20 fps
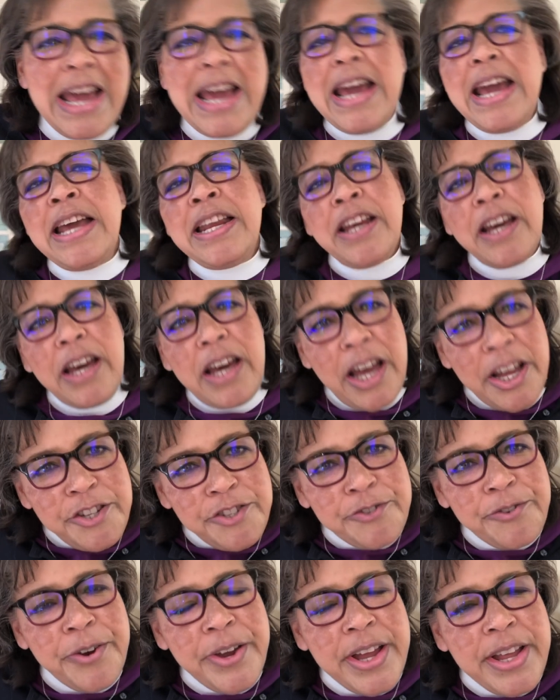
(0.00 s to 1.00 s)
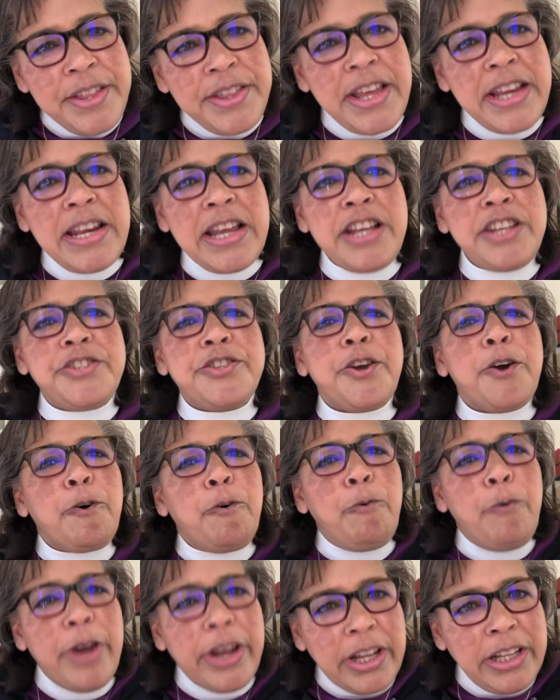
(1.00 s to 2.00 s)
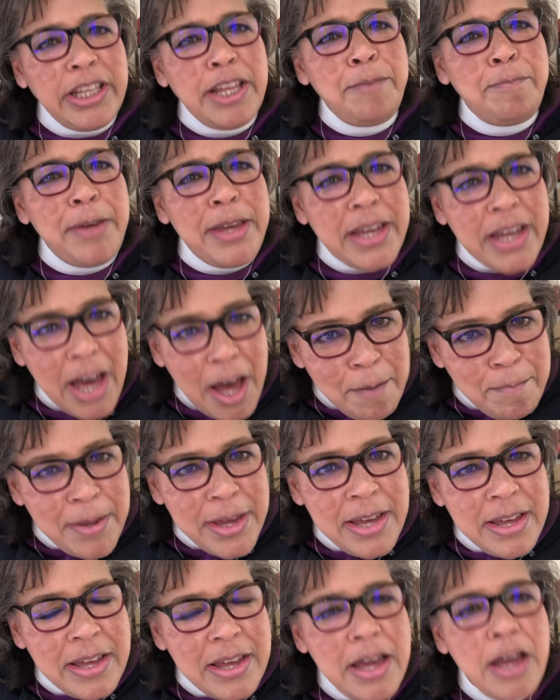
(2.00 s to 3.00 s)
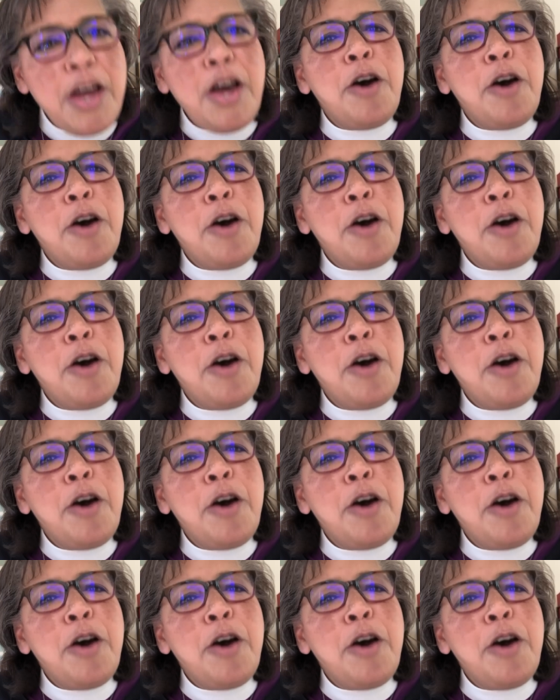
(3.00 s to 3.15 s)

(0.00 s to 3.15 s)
in a country that is quickly becoming